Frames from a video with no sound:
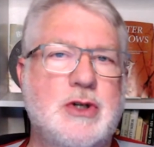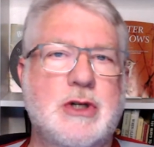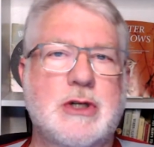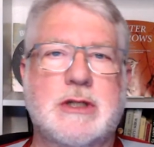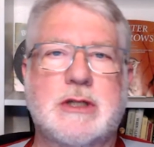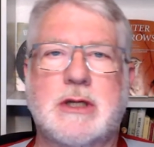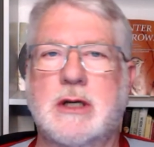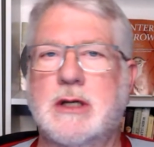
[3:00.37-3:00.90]

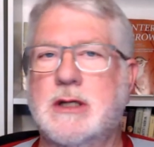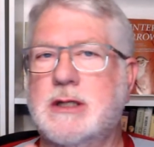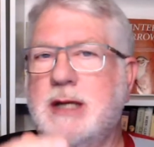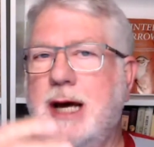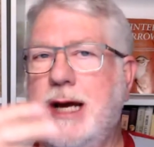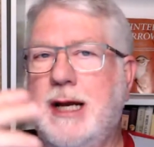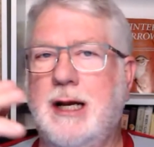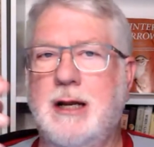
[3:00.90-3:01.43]
just
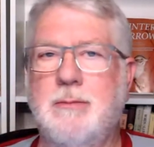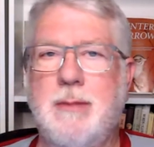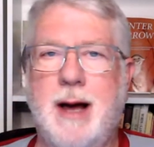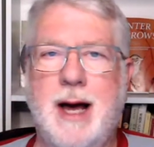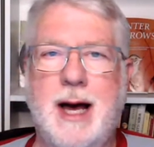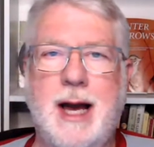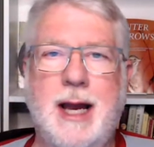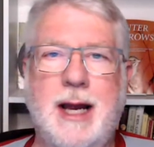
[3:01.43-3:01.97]
cycling
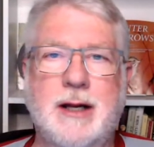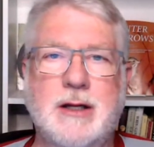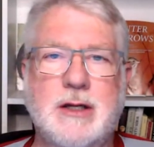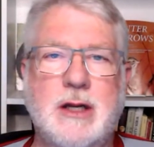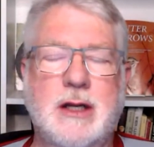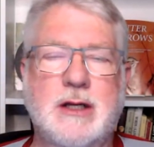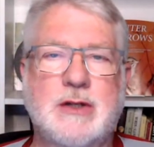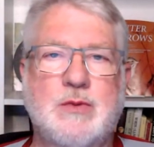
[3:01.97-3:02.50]
by and
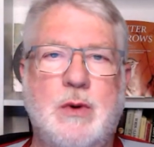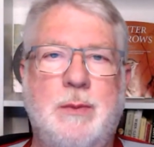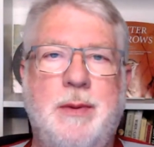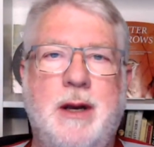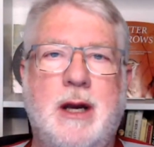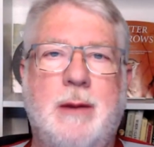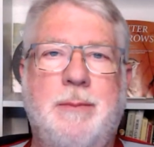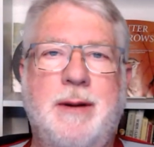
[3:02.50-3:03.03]

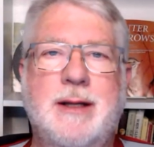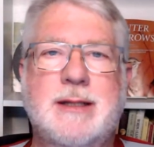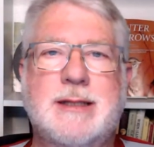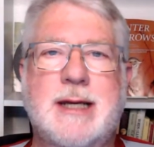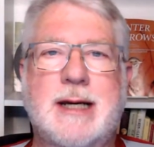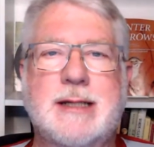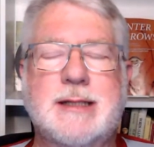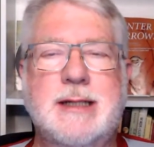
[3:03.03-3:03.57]
swooping up
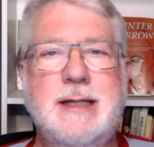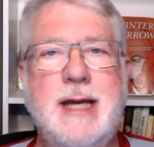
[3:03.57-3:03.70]
insects.